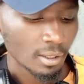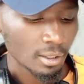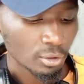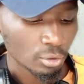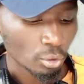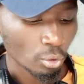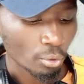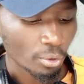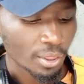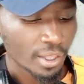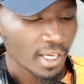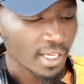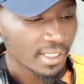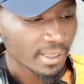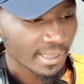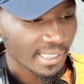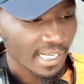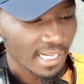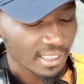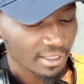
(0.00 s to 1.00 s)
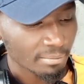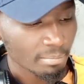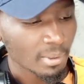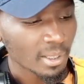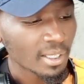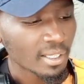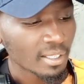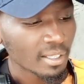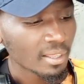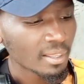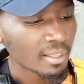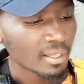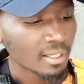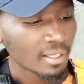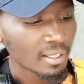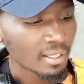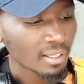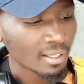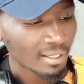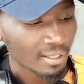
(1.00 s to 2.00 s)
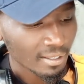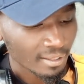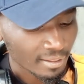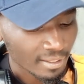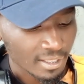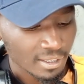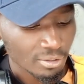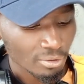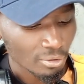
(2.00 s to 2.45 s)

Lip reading: So this tells me these